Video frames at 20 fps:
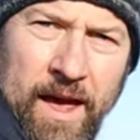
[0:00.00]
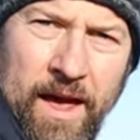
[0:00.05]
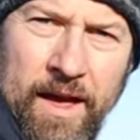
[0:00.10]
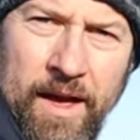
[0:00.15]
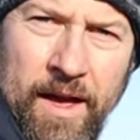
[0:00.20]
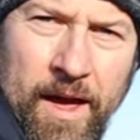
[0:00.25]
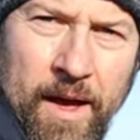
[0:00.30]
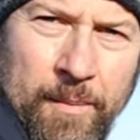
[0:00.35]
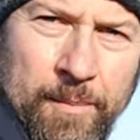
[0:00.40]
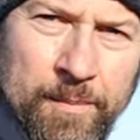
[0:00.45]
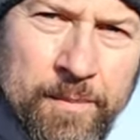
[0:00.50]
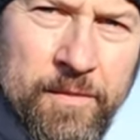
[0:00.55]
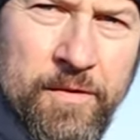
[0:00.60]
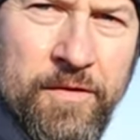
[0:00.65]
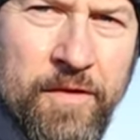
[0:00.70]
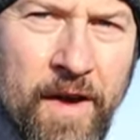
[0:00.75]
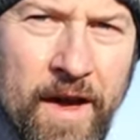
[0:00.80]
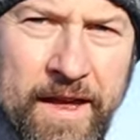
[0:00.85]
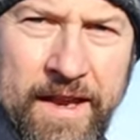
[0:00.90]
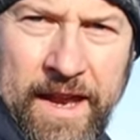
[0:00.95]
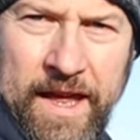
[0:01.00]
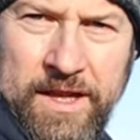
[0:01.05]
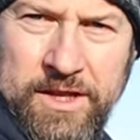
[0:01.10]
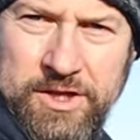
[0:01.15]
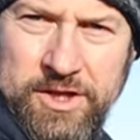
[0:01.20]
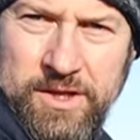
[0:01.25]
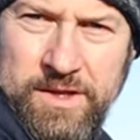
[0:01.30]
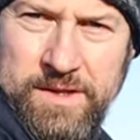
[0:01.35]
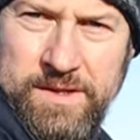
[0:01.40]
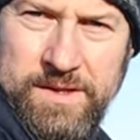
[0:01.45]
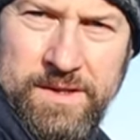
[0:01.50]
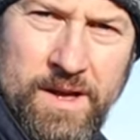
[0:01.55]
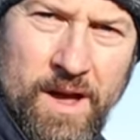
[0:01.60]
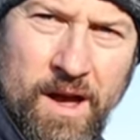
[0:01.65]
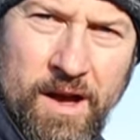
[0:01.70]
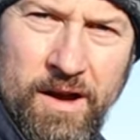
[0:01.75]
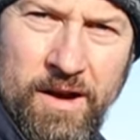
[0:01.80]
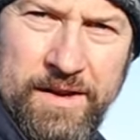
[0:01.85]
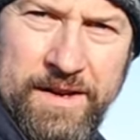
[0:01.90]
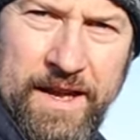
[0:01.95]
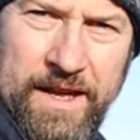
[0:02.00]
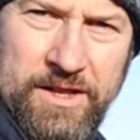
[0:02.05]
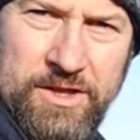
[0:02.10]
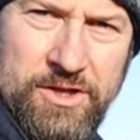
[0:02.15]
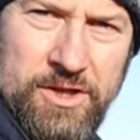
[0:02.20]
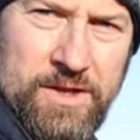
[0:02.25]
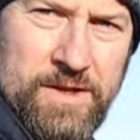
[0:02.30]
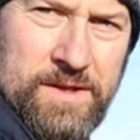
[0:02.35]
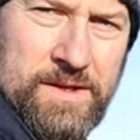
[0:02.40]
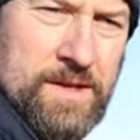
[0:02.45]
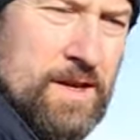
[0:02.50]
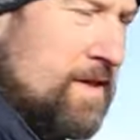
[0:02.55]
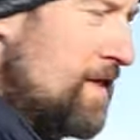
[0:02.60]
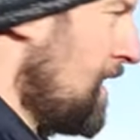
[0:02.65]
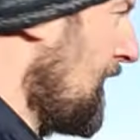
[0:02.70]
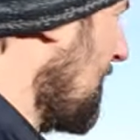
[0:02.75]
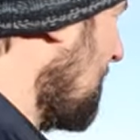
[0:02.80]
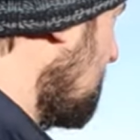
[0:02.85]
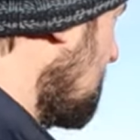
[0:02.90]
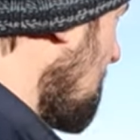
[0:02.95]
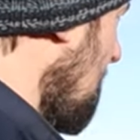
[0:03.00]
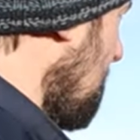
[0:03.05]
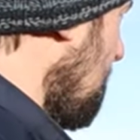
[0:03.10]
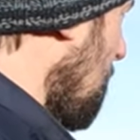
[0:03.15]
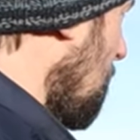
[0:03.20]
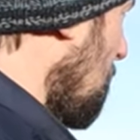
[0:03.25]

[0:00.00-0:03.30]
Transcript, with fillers: at fine edges and hard edges. So the Lansdowne